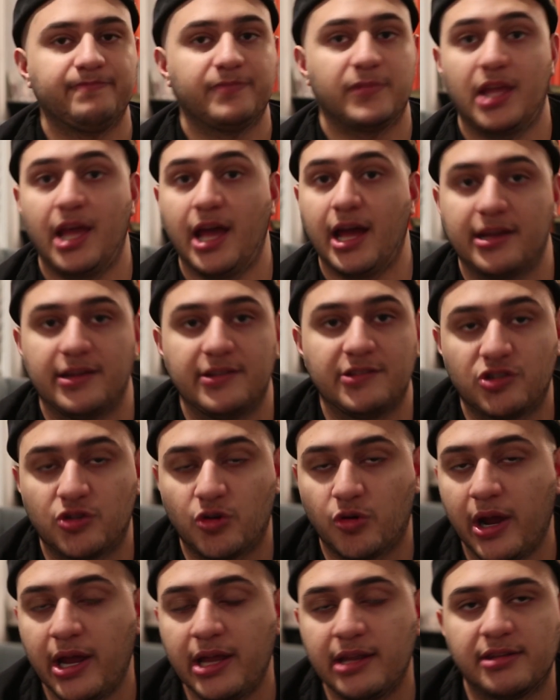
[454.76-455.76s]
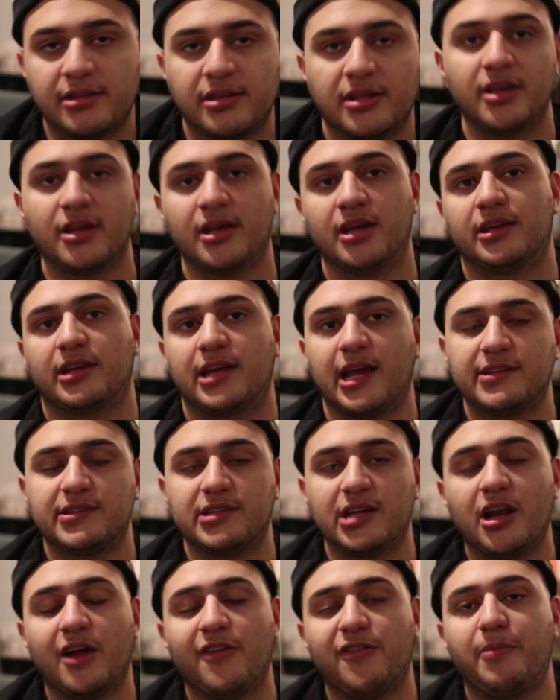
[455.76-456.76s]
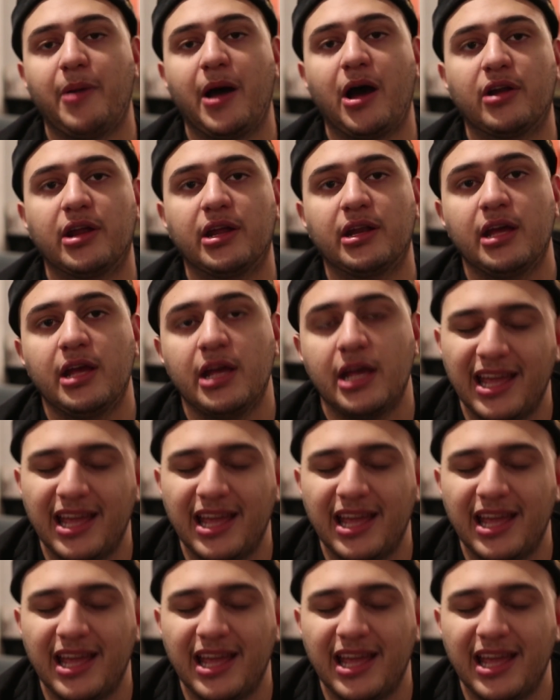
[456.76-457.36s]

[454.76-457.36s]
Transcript: Yeah, it's great. Can't say enough about it.